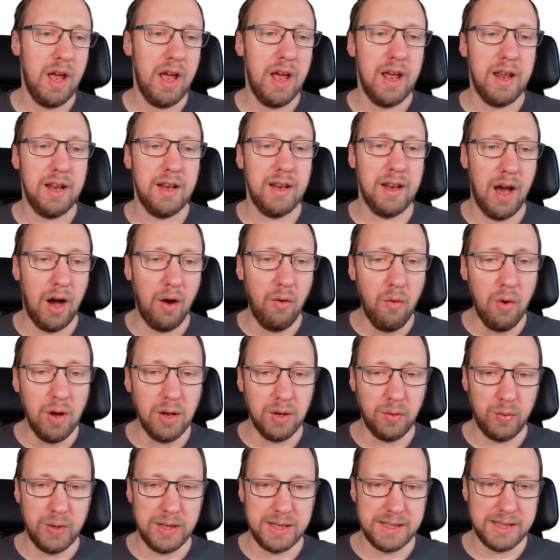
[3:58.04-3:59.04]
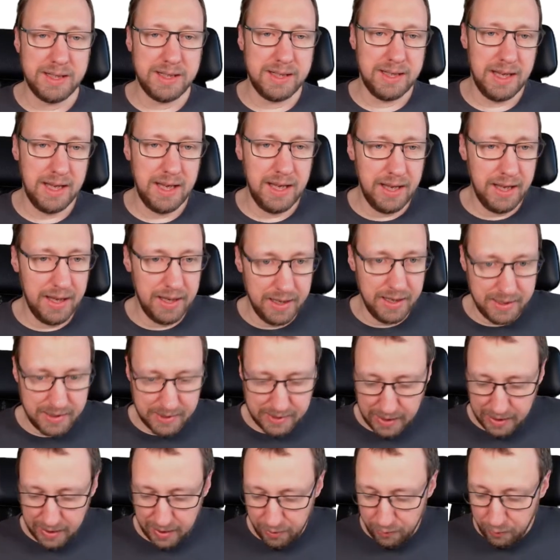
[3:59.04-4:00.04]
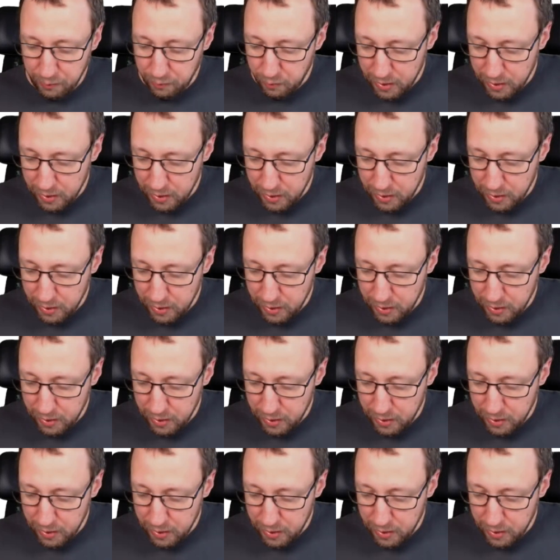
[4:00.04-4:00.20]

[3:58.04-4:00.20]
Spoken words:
Now what we see is that if we